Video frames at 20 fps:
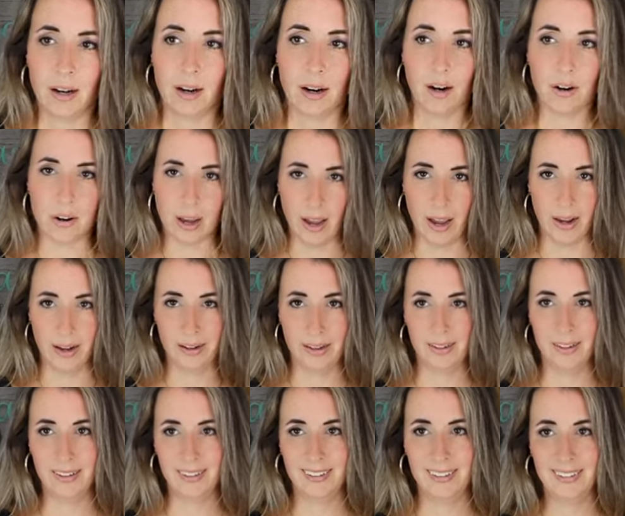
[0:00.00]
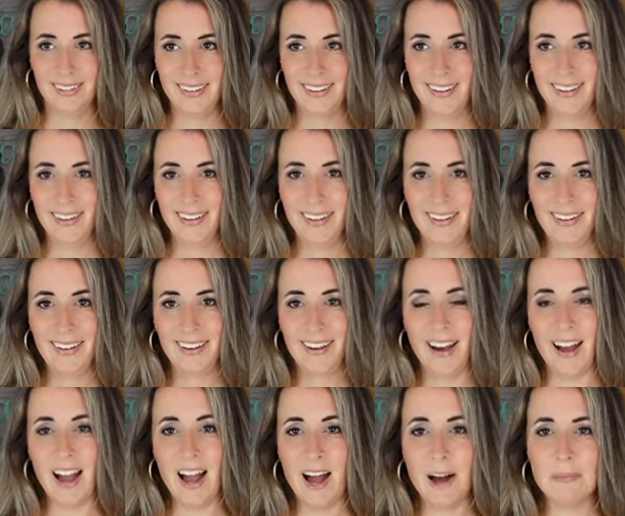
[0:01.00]
Okay.
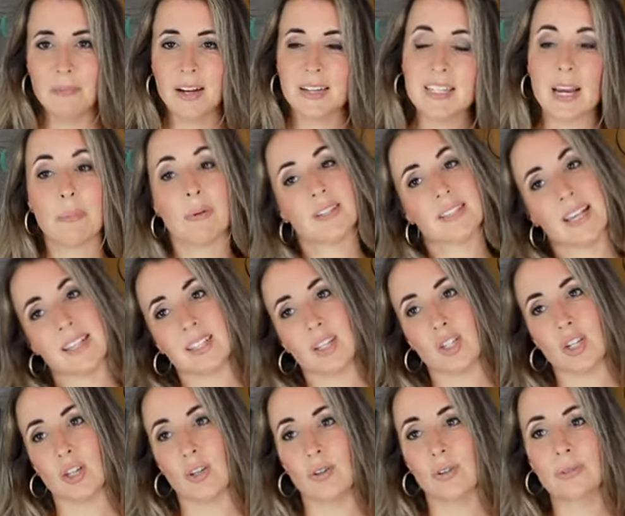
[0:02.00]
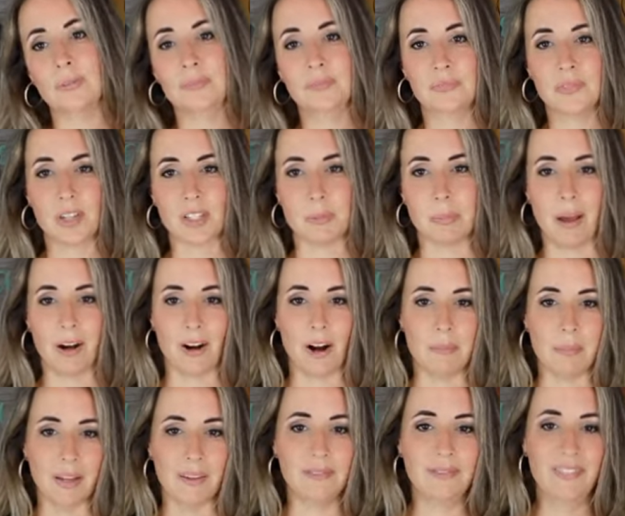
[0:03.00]
Um, Deborah says the two looks better on me.